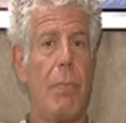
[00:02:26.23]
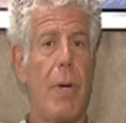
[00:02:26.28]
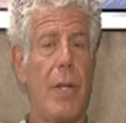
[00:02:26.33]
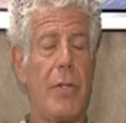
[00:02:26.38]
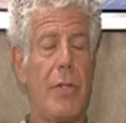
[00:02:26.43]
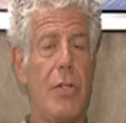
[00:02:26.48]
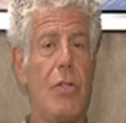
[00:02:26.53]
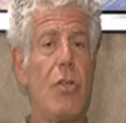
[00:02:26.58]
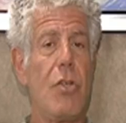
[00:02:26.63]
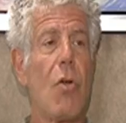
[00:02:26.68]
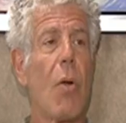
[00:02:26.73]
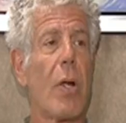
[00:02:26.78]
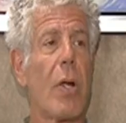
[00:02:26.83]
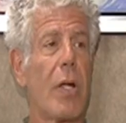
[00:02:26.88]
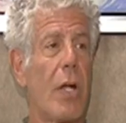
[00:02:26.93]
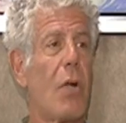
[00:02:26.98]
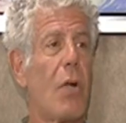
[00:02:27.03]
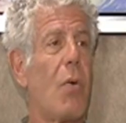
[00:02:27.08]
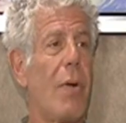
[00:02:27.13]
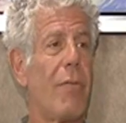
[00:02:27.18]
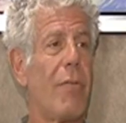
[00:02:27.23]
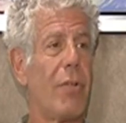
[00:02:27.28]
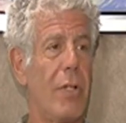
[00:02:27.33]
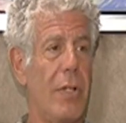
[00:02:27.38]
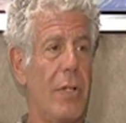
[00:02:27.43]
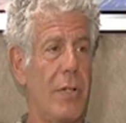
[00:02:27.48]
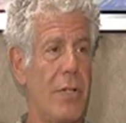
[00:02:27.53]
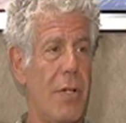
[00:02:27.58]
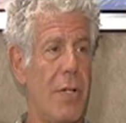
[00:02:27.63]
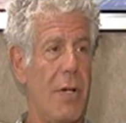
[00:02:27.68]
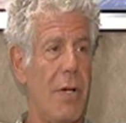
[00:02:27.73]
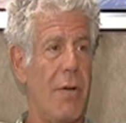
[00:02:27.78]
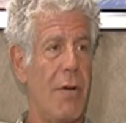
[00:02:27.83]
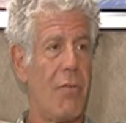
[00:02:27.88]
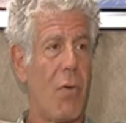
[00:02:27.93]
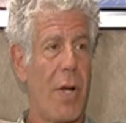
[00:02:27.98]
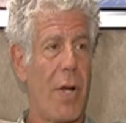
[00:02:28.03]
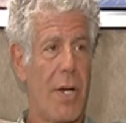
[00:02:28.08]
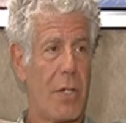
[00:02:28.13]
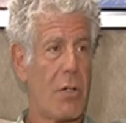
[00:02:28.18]
by the New York equivalent
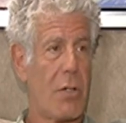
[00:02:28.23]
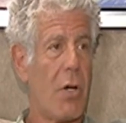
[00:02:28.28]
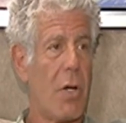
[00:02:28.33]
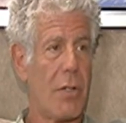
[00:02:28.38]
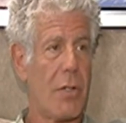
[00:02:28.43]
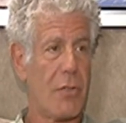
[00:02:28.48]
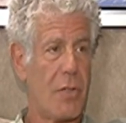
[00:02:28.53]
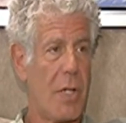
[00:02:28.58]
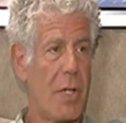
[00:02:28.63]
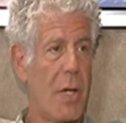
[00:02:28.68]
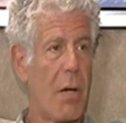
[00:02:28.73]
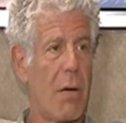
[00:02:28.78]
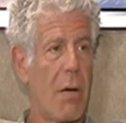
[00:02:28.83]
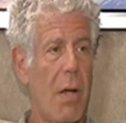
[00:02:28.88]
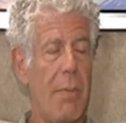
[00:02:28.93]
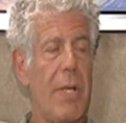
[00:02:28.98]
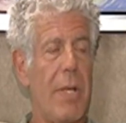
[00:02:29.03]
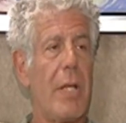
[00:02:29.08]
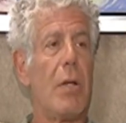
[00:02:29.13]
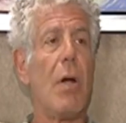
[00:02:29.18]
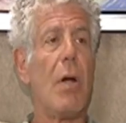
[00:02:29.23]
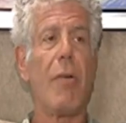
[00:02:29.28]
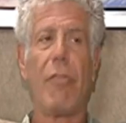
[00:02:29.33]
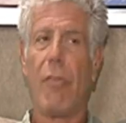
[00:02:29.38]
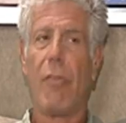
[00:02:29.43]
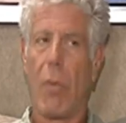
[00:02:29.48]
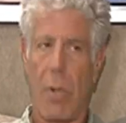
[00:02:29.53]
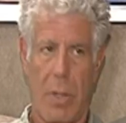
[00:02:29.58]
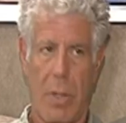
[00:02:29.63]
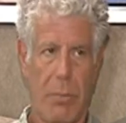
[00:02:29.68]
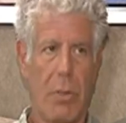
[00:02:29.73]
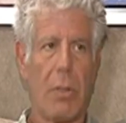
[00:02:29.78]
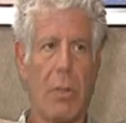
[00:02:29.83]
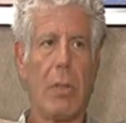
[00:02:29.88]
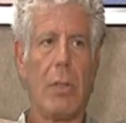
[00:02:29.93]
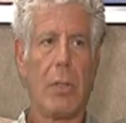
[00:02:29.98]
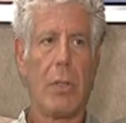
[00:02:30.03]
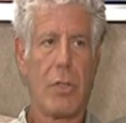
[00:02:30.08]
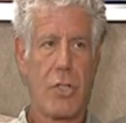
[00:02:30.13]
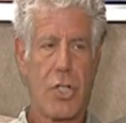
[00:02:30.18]
of what it costs here, affordable.
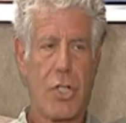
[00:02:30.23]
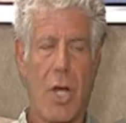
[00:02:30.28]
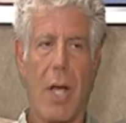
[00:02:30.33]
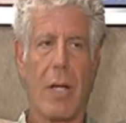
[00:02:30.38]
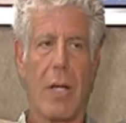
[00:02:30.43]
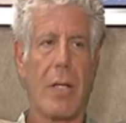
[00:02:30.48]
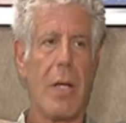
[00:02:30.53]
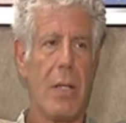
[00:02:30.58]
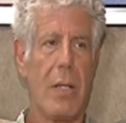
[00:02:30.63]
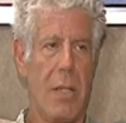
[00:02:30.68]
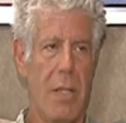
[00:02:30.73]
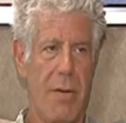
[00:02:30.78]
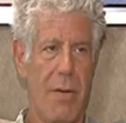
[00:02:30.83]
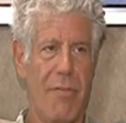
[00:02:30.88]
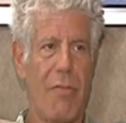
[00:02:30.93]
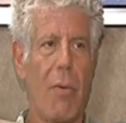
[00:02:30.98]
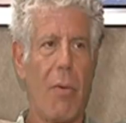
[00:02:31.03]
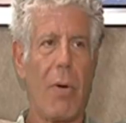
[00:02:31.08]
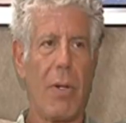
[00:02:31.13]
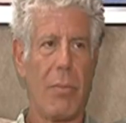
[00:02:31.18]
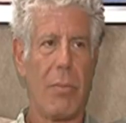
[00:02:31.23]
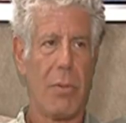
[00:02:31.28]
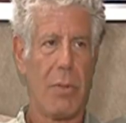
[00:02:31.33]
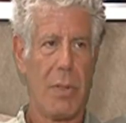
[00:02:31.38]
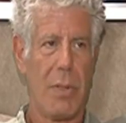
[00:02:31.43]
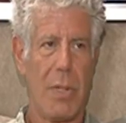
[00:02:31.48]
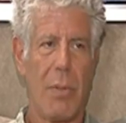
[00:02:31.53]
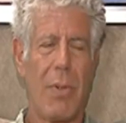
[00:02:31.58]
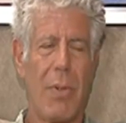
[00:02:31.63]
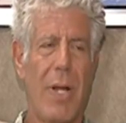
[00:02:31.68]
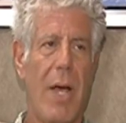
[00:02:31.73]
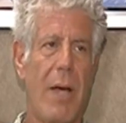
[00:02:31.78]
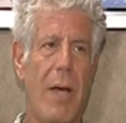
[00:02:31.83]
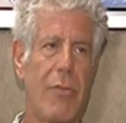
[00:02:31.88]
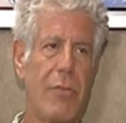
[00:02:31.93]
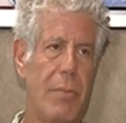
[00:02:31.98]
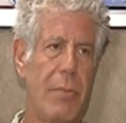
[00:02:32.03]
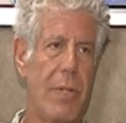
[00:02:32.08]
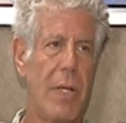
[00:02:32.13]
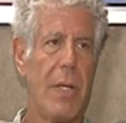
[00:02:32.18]
Shockingly affordable. It would
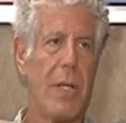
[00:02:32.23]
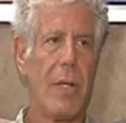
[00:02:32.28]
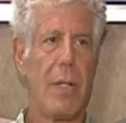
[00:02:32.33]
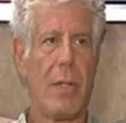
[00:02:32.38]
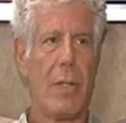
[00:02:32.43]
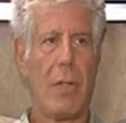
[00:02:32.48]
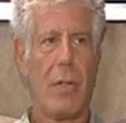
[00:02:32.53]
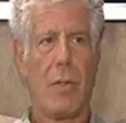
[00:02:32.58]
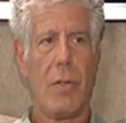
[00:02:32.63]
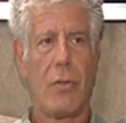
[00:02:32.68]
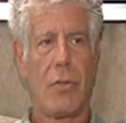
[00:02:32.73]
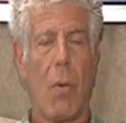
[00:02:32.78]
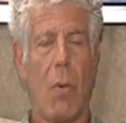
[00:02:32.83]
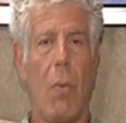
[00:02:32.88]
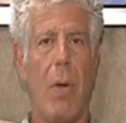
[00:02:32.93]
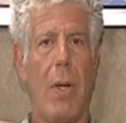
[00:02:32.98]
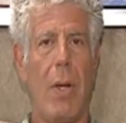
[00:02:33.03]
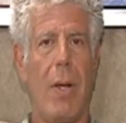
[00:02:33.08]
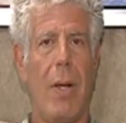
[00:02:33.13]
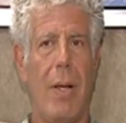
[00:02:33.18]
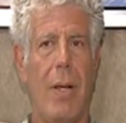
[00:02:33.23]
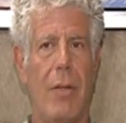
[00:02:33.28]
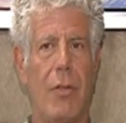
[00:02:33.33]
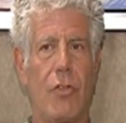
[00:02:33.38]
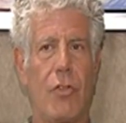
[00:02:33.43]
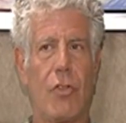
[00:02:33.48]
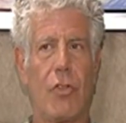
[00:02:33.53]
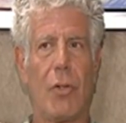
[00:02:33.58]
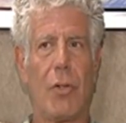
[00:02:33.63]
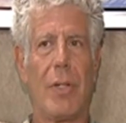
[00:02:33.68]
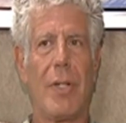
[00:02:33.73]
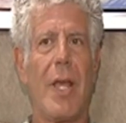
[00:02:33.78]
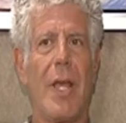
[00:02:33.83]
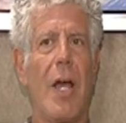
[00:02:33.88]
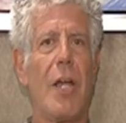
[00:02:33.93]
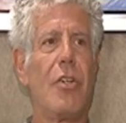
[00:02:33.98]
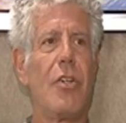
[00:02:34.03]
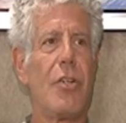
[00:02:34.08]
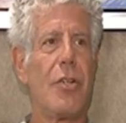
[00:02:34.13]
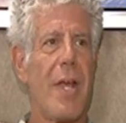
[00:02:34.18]
have to be. So certainly
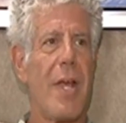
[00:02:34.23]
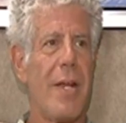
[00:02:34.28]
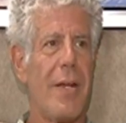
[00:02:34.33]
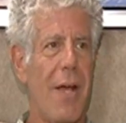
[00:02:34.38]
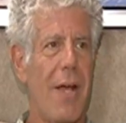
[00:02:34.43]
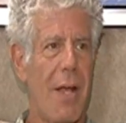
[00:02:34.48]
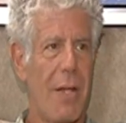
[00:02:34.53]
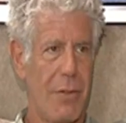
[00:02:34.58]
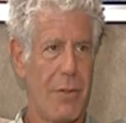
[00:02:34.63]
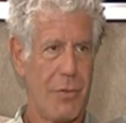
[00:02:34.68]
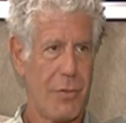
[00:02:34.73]
under $10.